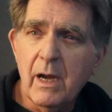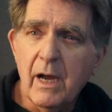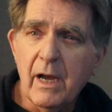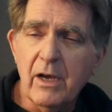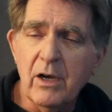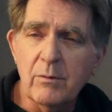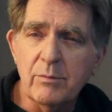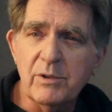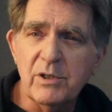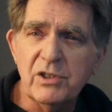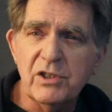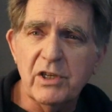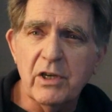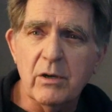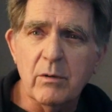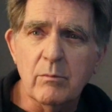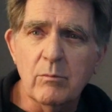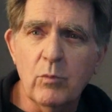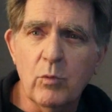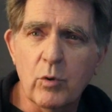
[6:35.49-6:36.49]
I hope to
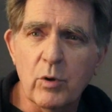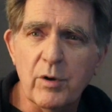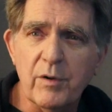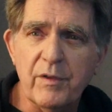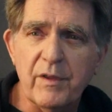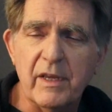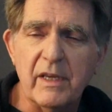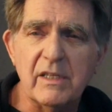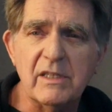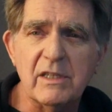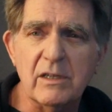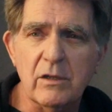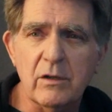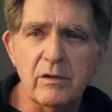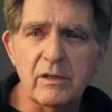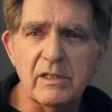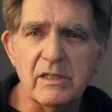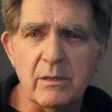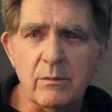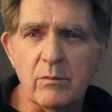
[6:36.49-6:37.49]
share more things,
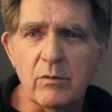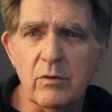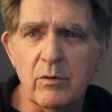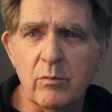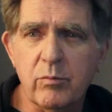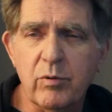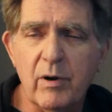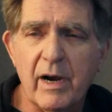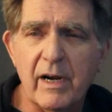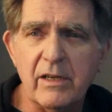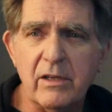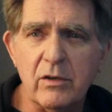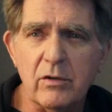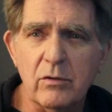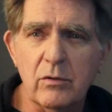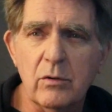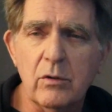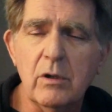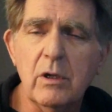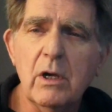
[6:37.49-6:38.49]
including some real
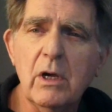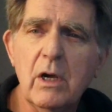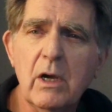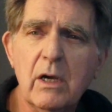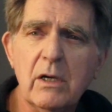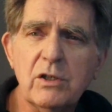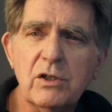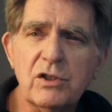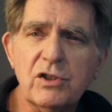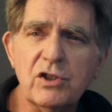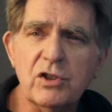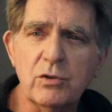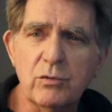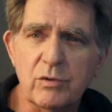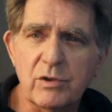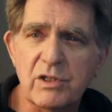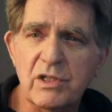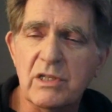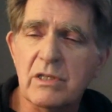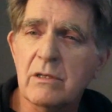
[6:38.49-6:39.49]
practical
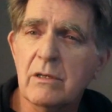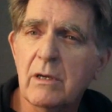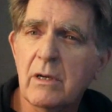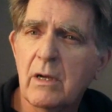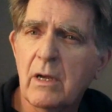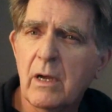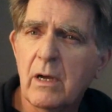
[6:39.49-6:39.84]
shoots.